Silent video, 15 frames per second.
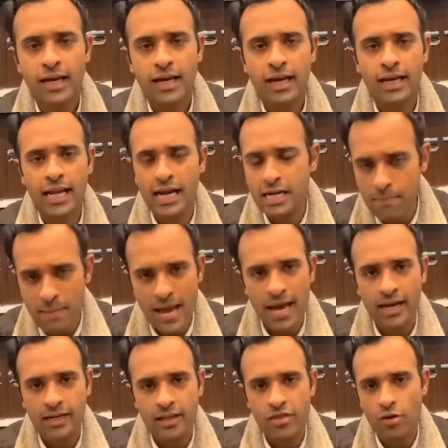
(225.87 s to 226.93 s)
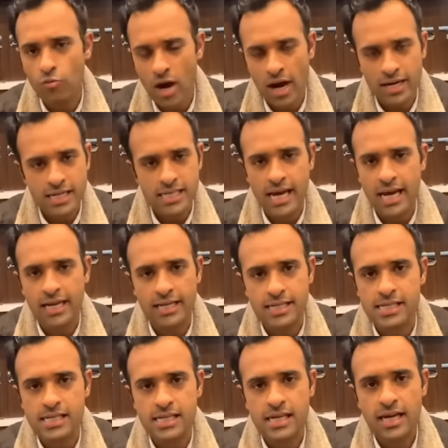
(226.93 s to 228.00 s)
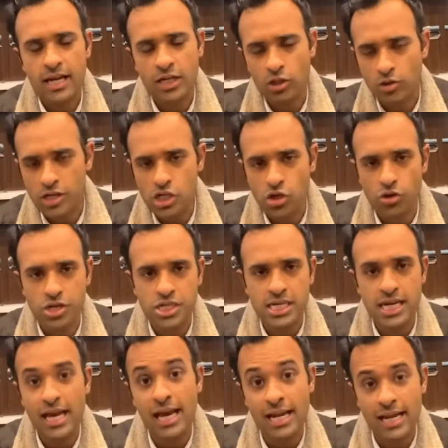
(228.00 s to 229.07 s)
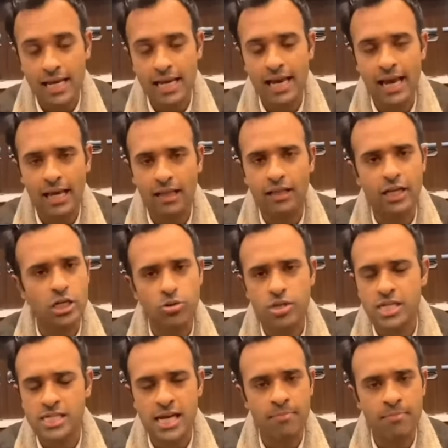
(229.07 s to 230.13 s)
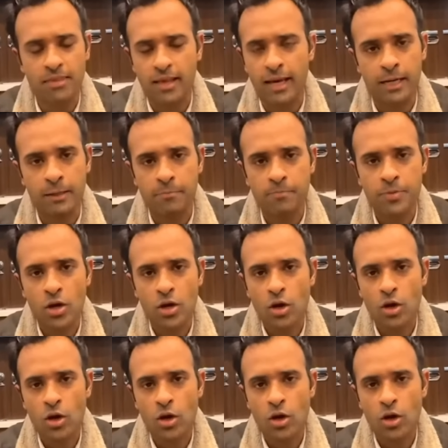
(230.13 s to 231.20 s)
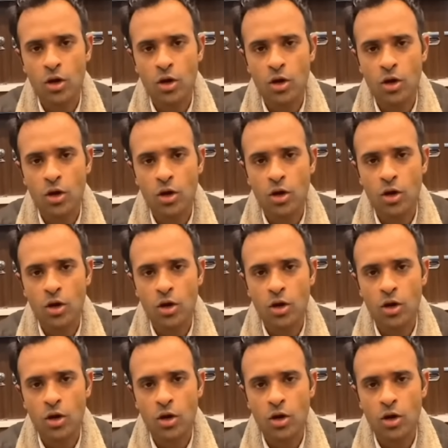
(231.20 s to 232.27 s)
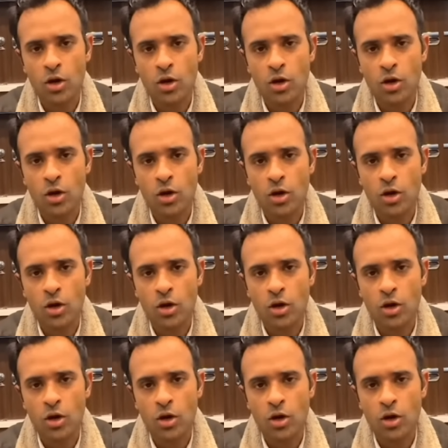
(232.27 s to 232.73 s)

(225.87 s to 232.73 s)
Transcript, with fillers: And I demand that Ron DeSantis and Chris Christie and Nikki Haley do the same thing. And that's only fair, guys.